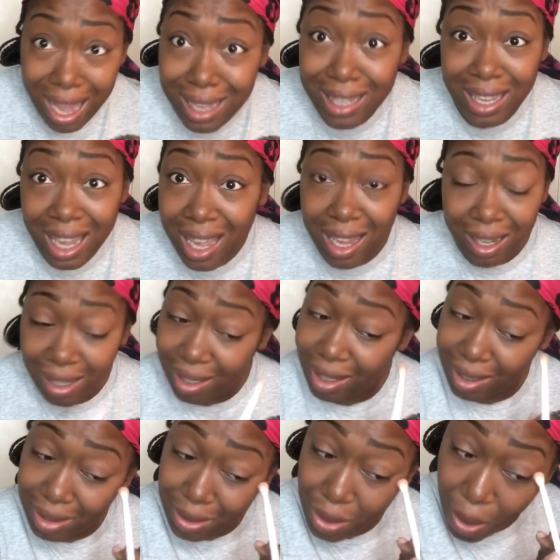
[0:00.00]
Yeah.
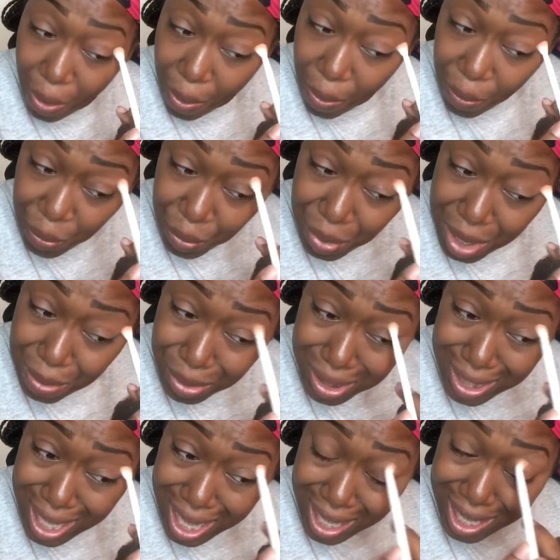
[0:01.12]
You know, when people say